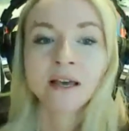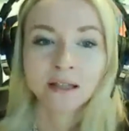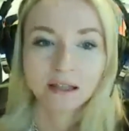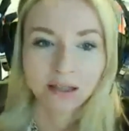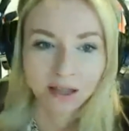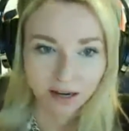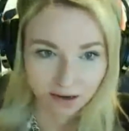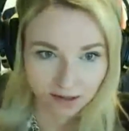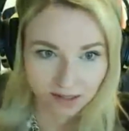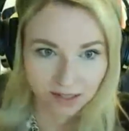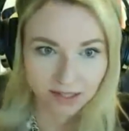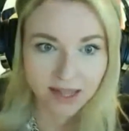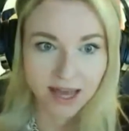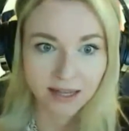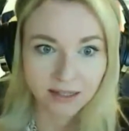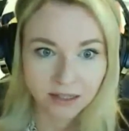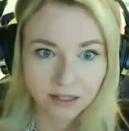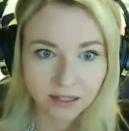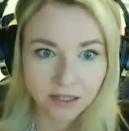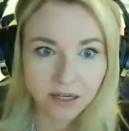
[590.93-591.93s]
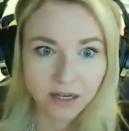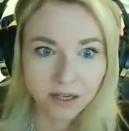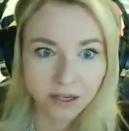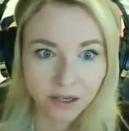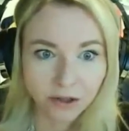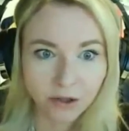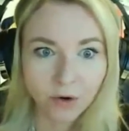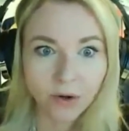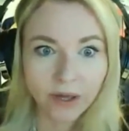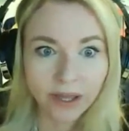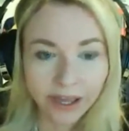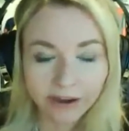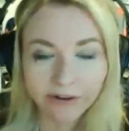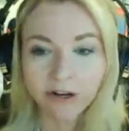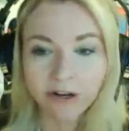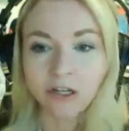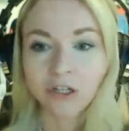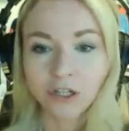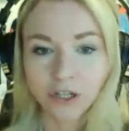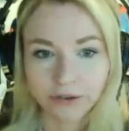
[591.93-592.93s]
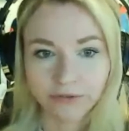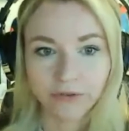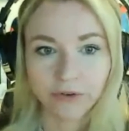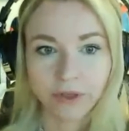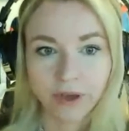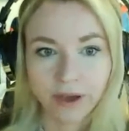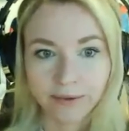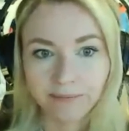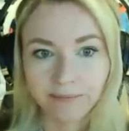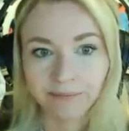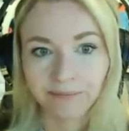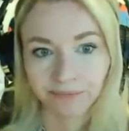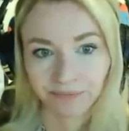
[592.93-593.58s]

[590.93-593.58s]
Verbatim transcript: there is that you know guarantee for them